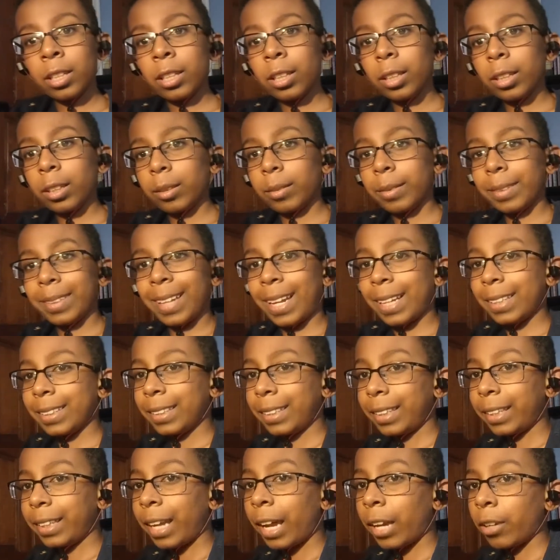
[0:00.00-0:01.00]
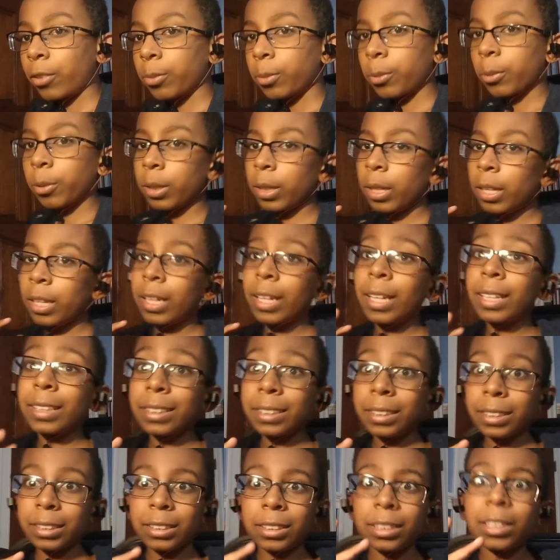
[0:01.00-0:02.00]
Like, it has a detachable one. It
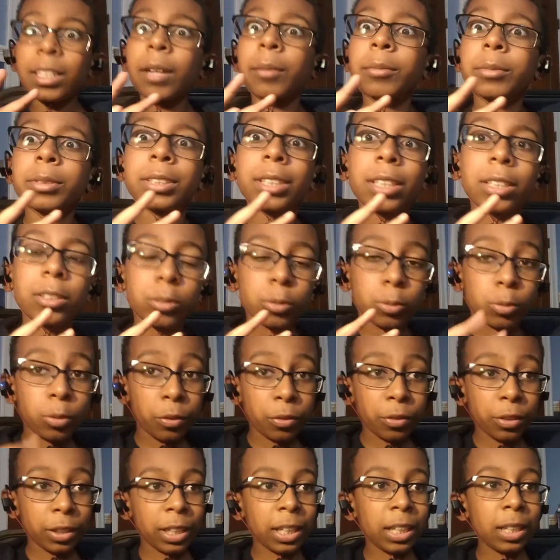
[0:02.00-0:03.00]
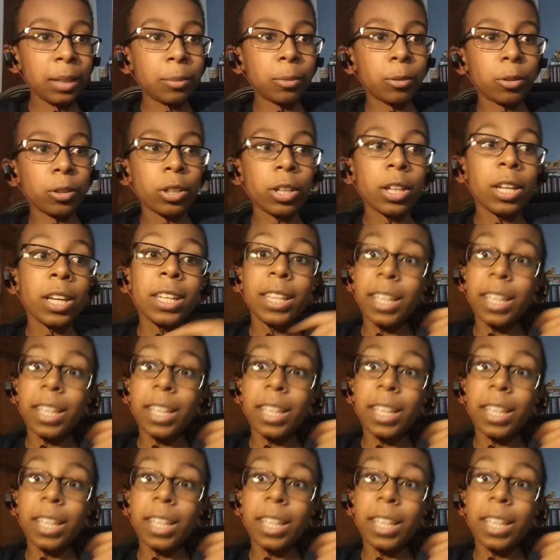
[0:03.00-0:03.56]
doesn't come standard with the keyboard.